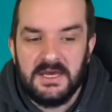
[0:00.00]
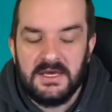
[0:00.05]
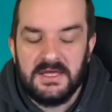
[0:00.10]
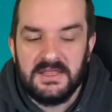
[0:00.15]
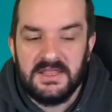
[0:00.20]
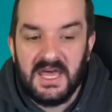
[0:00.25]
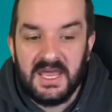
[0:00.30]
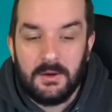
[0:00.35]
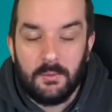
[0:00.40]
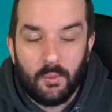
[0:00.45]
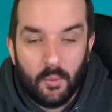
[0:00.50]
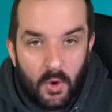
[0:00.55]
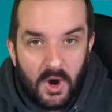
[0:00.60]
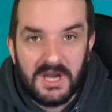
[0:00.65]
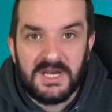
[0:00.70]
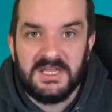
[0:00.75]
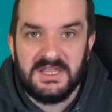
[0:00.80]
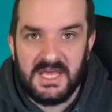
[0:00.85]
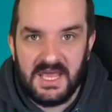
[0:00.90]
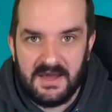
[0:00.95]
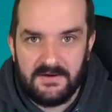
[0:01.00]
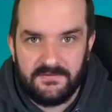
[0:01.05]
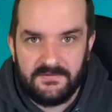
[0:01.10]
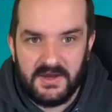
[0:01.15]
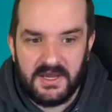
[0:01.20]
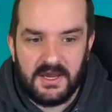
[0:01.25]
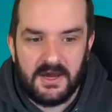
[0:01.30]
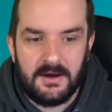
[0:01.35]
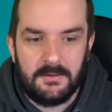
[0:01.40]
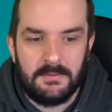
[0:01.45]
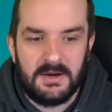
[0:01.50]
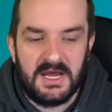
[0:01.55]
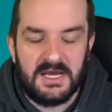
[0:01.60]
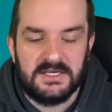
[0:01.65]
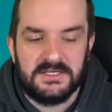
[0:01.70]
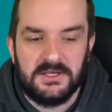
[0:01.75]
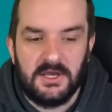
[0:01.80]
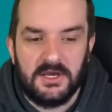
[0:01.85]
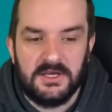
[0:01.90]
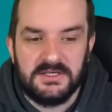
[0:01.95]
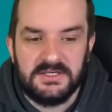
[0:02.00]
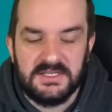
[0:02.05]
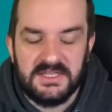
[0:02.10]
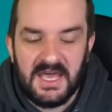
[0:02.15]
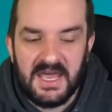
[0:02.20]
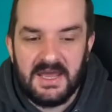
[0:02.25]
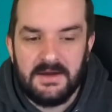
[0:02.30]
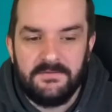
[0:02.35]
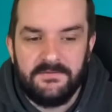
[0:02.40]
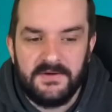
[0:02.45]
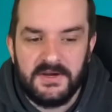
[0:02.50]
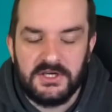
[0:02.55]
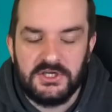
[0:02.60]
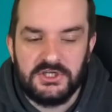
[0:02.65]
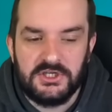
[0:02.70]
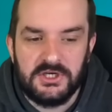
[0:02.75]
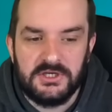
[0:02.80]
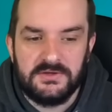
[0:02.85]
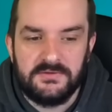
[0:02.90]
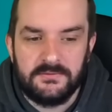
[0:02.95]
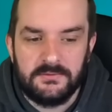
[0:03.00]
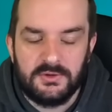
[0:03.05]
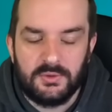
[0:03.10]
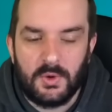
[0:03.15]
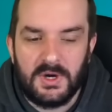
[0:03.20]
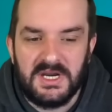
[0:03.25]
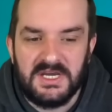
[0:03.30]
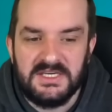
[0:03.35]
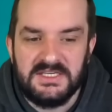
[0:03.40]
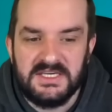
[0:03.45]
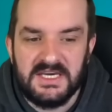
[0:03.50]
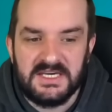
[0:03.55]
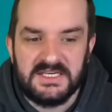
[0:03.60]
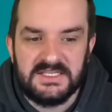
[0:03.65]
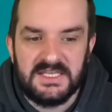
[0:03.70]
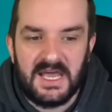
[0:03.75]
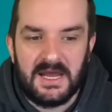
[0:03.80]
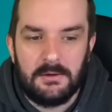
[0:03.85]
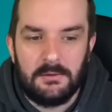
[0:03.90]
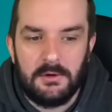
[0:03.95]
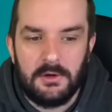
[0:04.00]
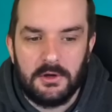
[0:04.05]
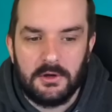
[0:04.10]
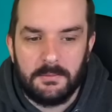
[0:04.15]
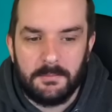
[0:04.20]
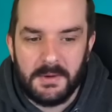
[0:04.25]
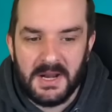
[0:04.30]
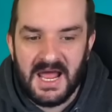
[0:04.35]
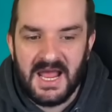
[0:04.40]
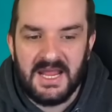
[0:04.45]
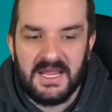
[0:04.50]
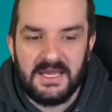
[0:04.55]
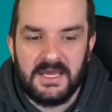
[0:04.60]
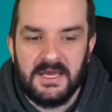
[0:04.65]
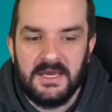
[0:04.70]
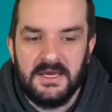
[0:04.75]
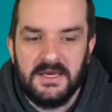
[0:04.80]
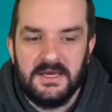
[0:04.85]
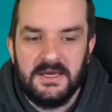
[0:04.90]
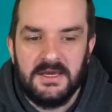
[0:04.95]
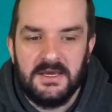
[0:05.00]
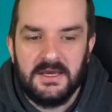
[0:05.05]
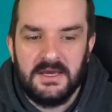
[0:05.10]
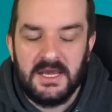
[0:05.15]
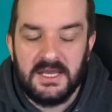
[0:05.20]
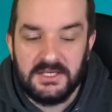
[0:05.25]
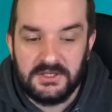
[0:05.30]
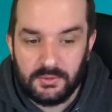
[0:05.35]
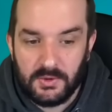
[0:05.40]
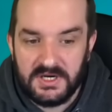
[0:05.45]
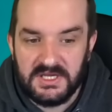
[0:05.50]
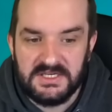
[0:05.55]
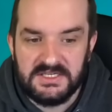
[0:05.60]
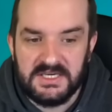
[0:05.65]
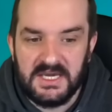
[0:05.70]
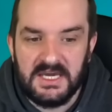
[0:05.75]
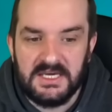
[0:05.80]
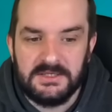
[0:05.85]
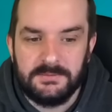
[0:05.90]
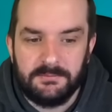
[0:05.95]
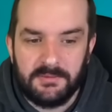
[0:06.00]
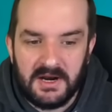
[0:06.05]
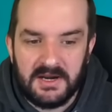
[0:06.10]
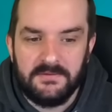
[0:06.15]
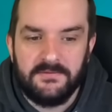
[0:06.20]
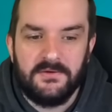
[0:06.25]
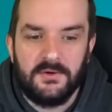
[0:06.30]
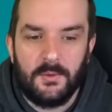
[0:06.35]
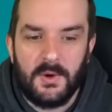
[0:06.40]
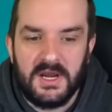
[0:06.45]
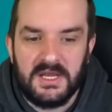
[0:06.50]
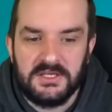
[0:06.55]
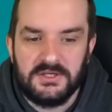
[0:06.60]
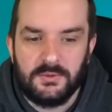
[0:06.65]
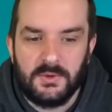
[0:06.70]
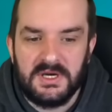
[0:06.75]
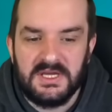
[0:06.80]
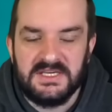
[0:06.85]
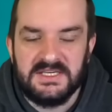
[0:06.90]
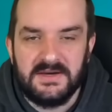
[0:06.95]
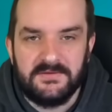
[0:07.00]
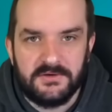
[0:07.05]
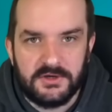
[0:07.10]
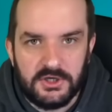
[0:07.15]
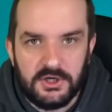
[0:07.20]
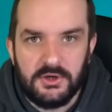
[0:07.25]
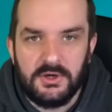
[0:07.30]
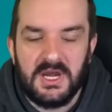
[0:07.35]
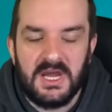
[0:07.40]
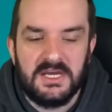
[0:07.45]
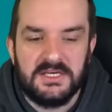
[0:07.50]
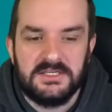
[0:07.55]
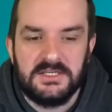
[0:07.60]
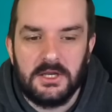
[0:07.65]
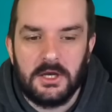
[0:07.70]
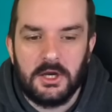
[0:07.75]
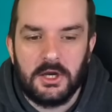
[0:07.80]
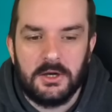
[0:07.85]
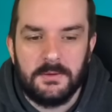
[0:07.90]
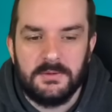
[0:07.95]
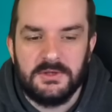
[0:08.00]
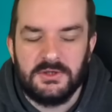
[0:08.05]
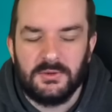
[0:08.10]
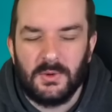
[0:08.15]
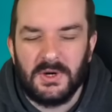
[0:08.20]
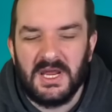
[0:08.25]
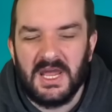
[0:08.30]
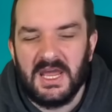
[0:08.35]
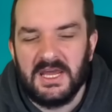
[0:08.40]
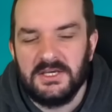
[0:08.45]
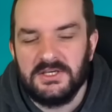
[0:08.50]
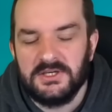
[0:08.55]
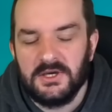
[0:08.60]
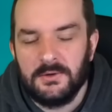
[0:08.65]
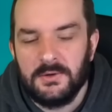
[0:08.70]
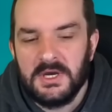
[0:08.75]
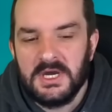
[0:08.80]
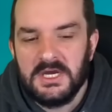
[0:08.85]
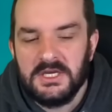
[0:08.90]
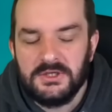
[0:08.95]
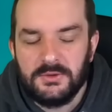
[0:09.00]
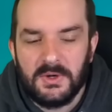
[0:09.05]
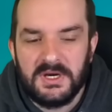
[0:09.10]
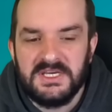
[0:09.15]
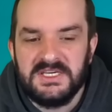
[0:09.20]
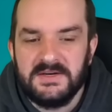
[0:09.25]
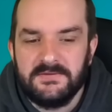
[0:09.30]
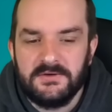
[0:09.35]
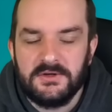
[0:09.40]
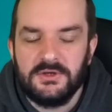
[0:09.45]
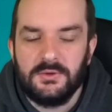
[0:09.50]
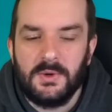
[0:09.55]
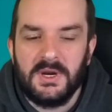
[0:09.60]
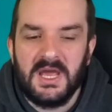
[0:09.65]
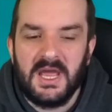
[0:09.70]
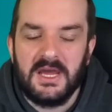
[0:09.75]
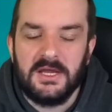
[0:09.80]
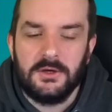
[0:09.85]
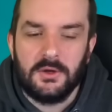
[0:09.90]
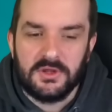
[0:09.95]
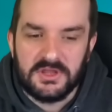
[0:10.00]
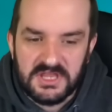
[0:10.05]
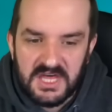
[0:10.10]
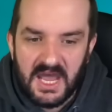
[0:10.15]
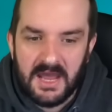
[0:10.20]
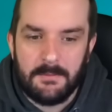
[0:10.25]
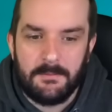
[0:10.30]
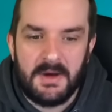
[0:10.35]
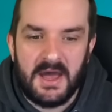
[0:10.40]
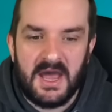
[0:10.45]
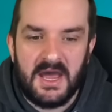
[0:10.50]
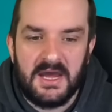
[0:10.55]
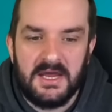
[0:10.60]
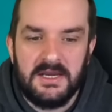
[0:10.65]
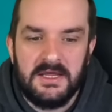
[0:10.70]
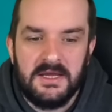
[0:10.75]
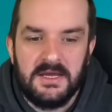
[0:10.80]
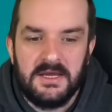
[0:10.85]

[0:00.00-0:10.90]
they won in the FA Cup last night. So their fixtures from 26 now look blank in 26. Brentford away in 27. Newcastle at home in 28. So 27 and 28 are not that bad.